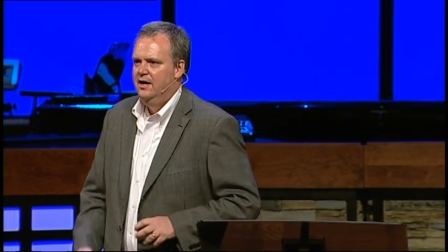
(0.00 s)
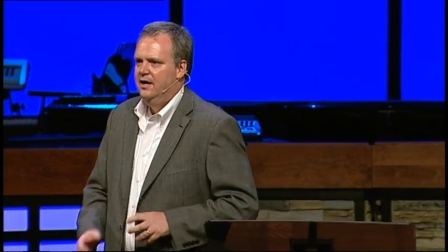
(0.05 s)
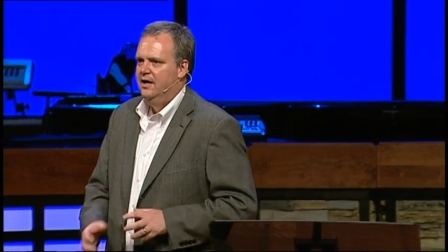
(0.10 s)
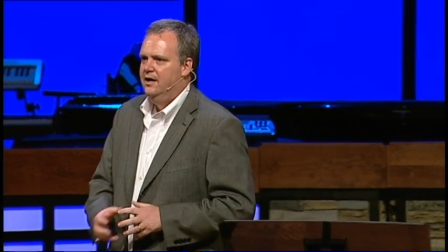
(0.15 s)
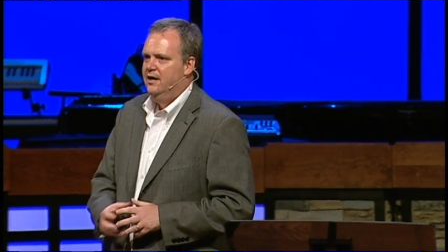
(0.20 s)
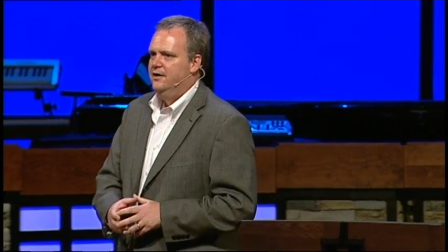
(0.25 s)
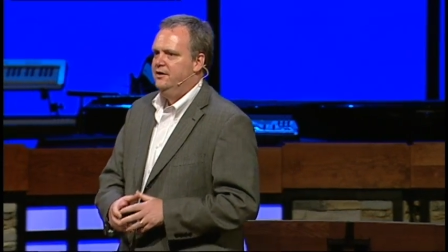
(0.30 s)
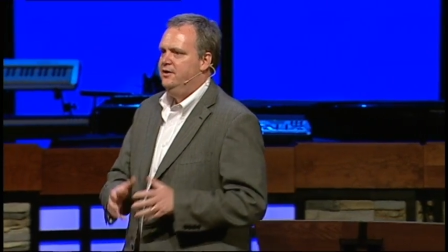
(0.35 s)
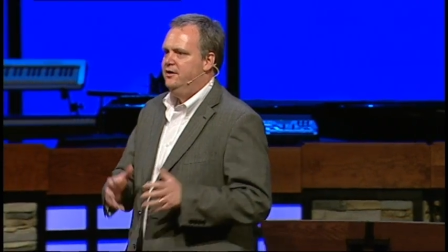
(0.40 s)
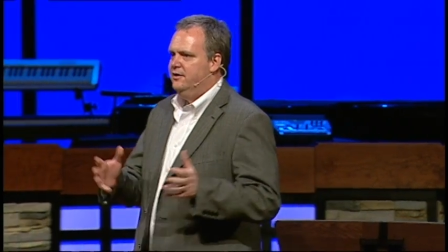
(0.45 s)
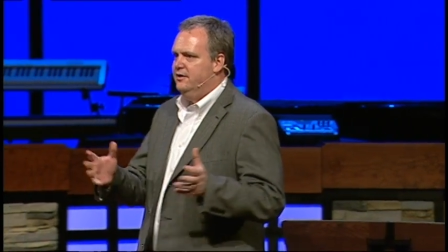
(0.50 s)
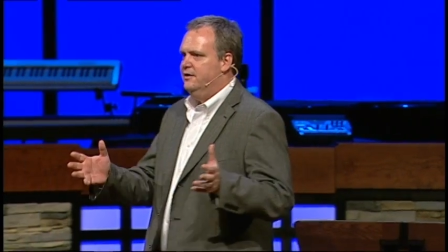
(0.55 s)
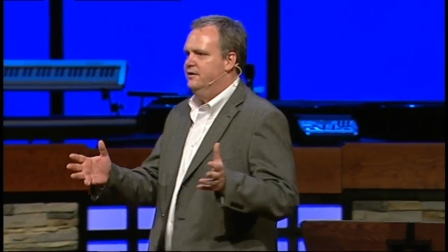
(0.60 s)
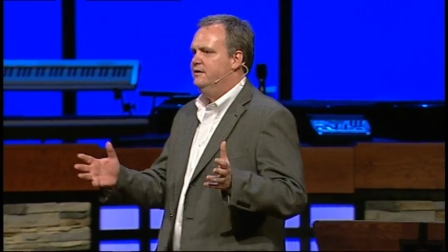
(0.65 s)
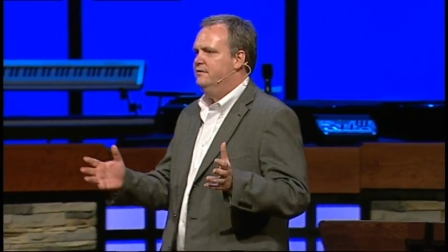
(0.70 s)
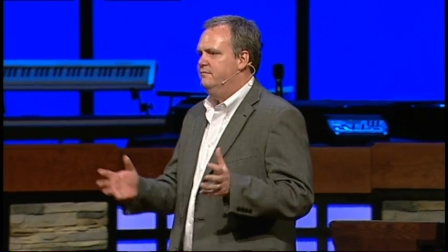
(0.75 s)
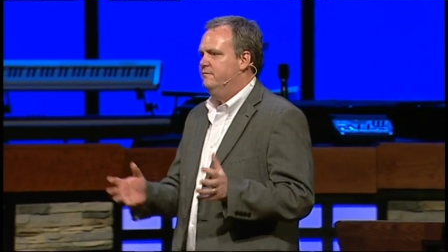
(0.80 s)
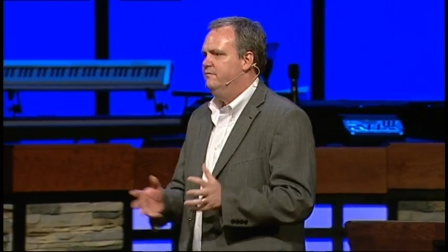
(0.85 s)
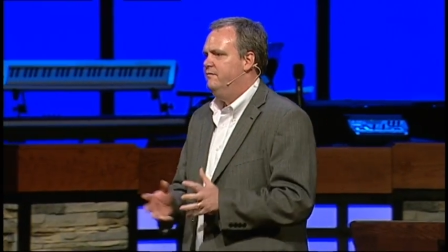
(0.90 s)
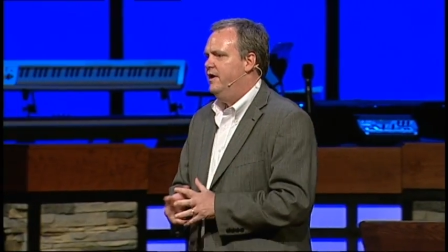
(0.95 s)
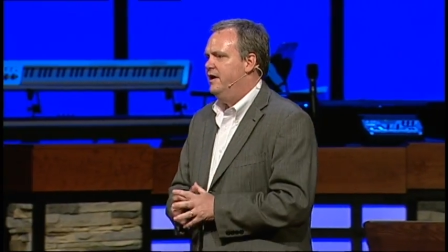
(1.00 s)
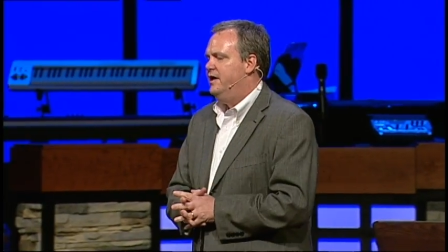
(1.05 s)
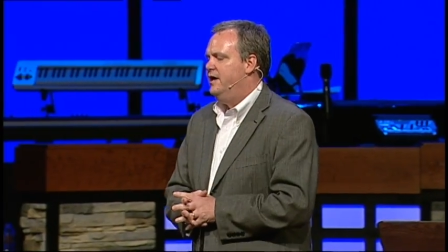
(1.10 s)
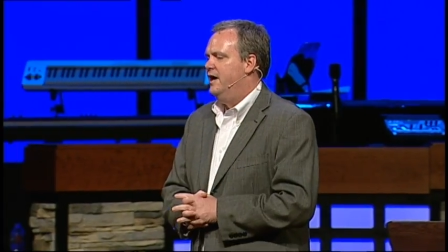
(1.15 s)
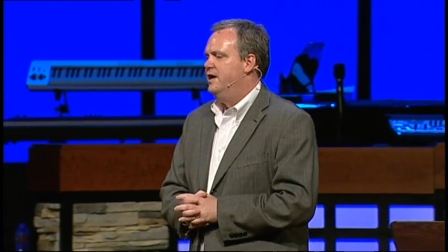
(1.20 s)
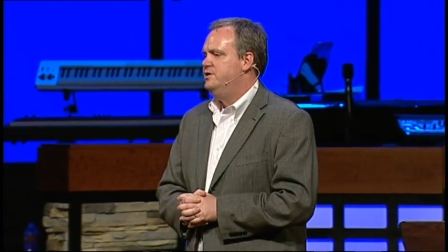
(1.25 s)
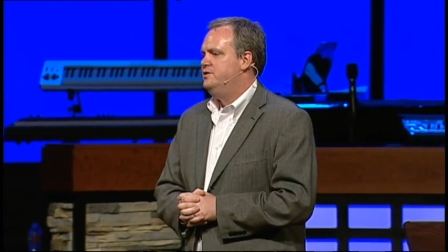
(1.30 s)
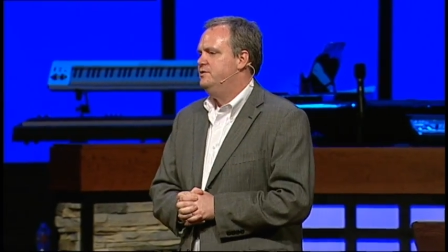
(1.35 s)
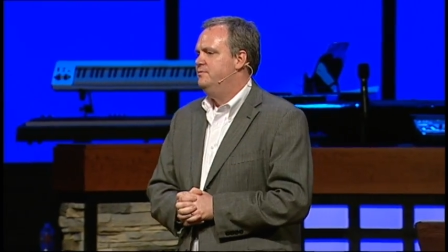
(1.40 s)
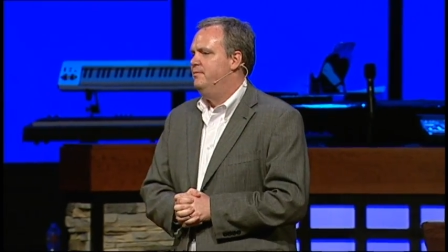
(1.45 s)
uh, during
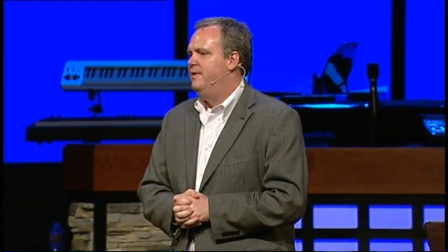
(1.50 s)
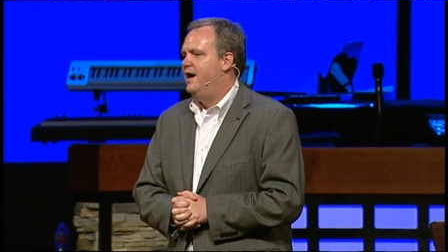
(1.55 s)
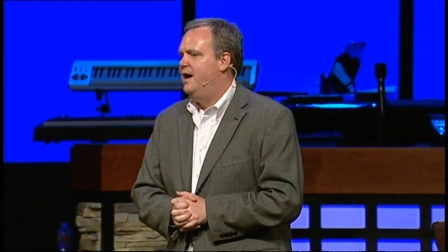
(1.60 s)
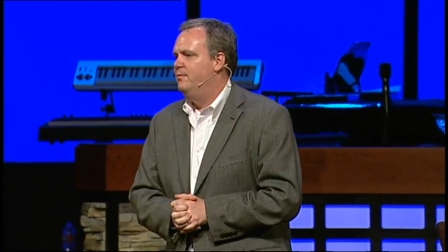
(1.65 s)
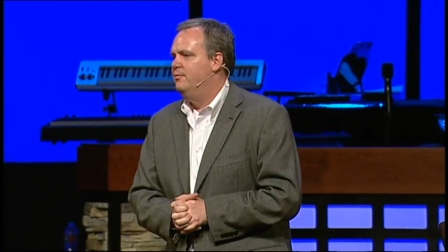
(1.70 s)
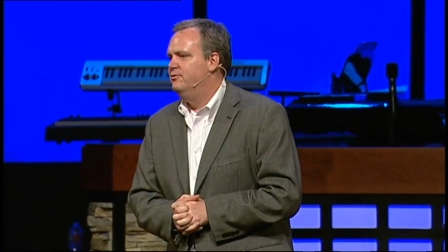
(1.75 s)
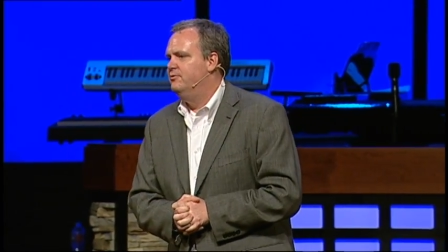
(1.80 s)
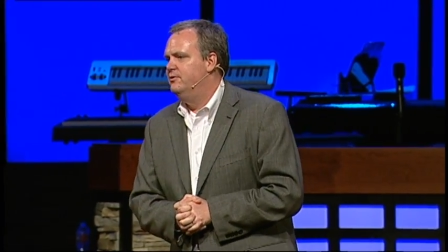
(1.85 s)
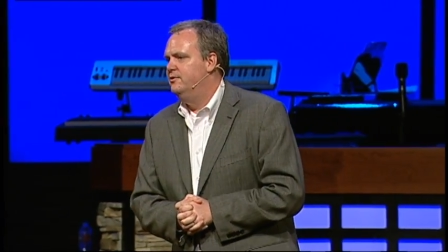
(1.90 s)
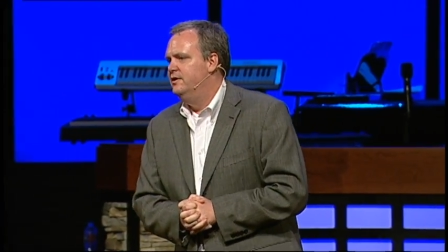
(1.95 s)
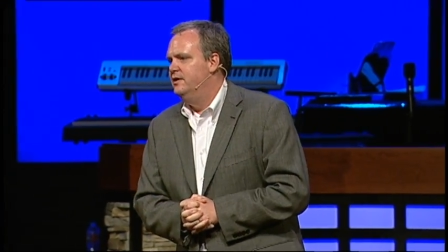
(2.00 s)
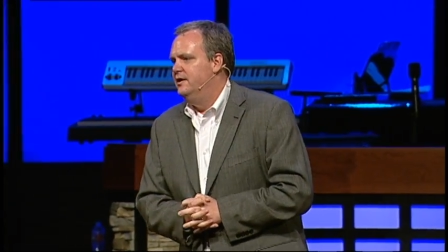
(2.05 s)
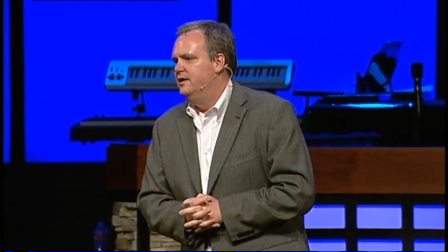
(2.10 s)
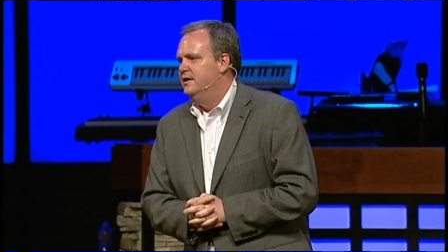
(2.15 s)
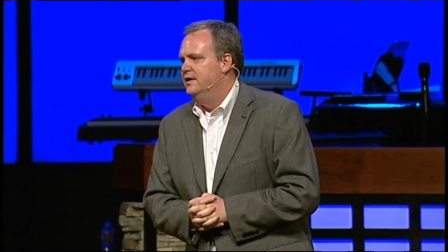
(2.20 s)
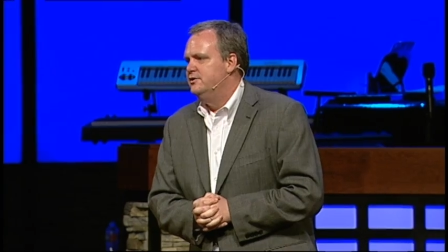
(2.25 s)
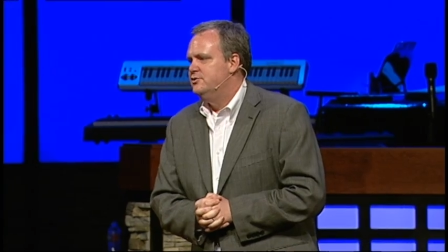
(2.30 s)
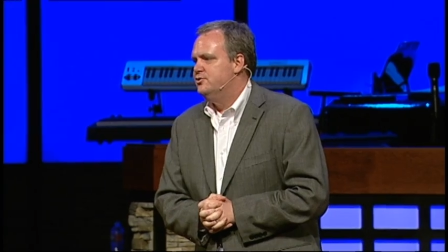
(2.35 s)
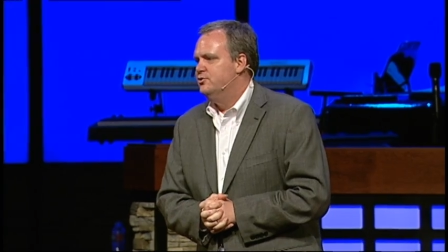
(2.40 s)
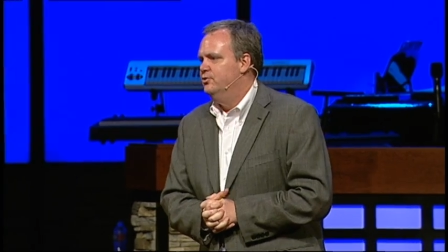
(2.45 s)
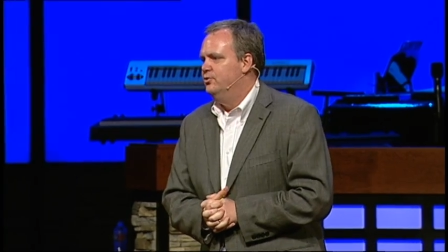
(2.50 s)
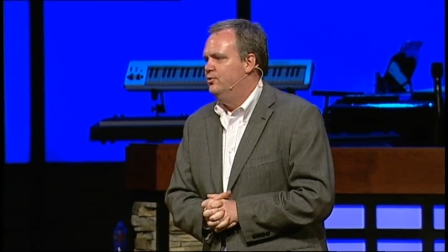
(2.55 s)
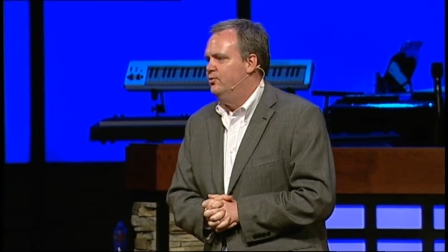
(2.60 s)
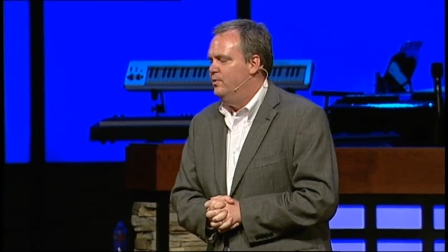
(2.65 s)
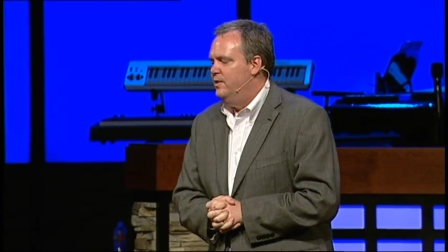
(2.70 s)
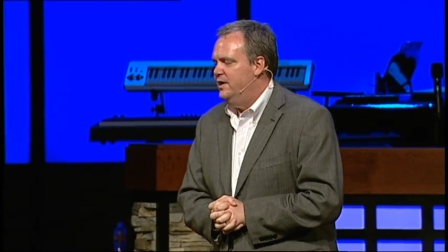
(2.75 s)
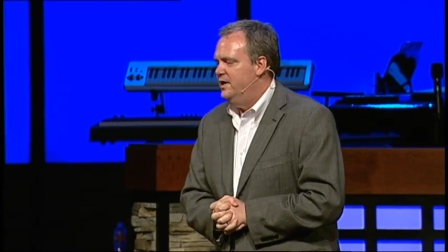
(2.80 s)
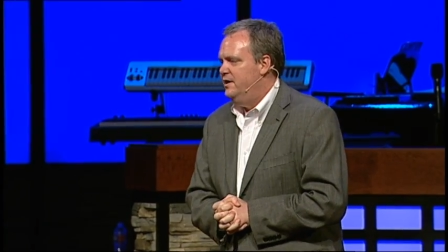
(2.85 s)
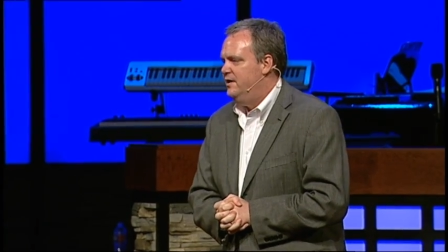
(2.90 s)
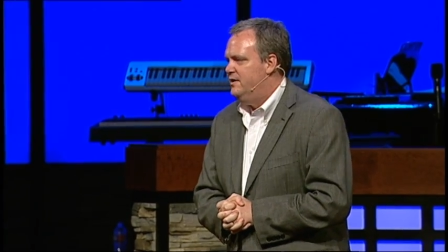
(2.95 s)
Vacation Bible School
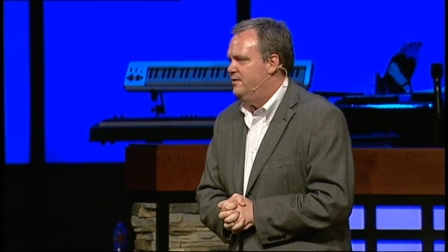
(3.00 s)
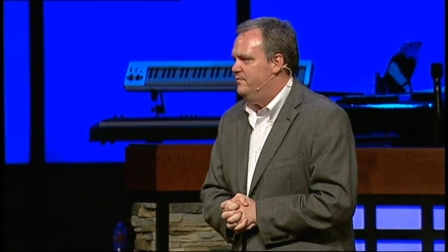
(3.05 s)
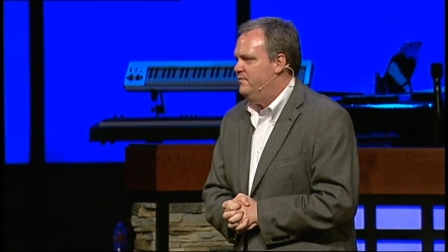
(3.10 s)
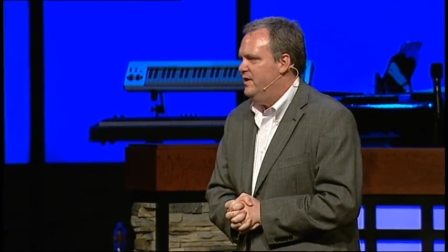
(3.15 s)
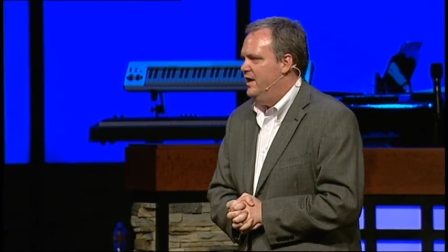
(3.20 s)
Week,